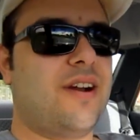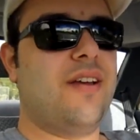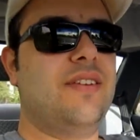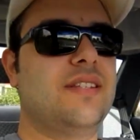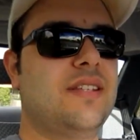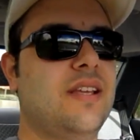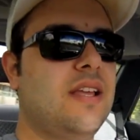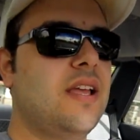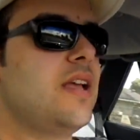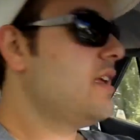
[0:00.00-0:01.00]
drivers
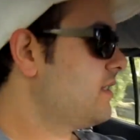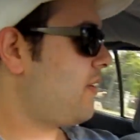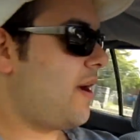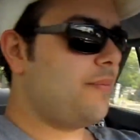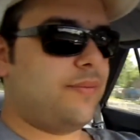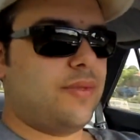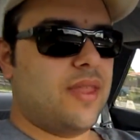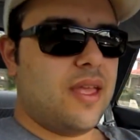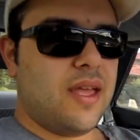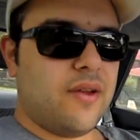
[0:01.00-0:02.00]
so
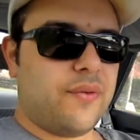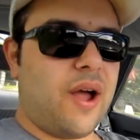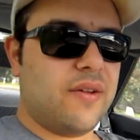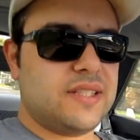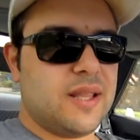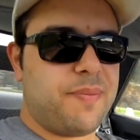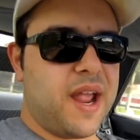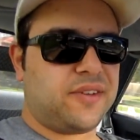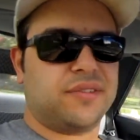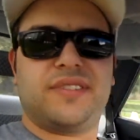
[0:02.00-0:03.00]
I'm going to the
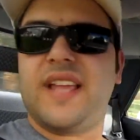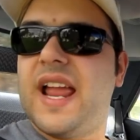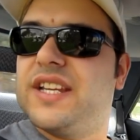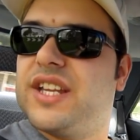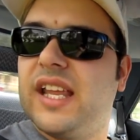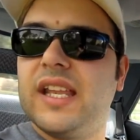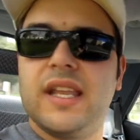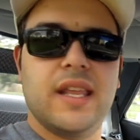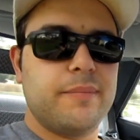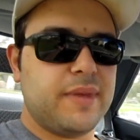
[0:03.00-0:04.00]
petrol
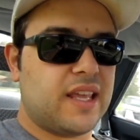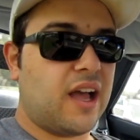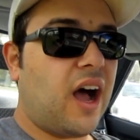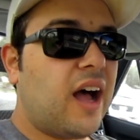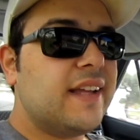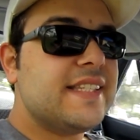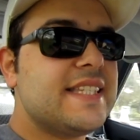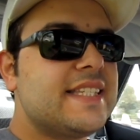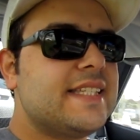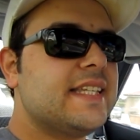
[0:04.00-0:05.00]
station
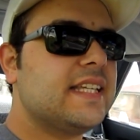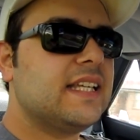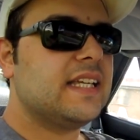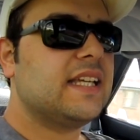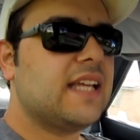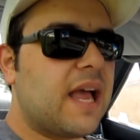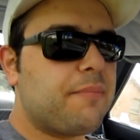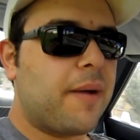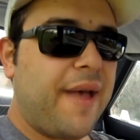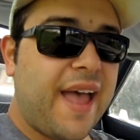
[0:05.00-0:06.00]
because
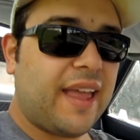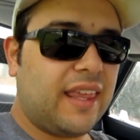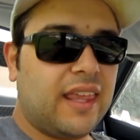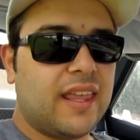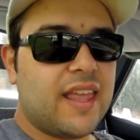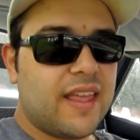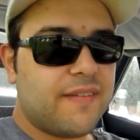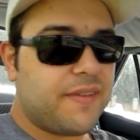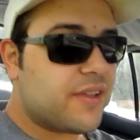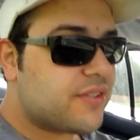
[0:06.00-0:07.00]
my back
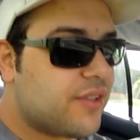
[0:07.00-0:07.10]
feels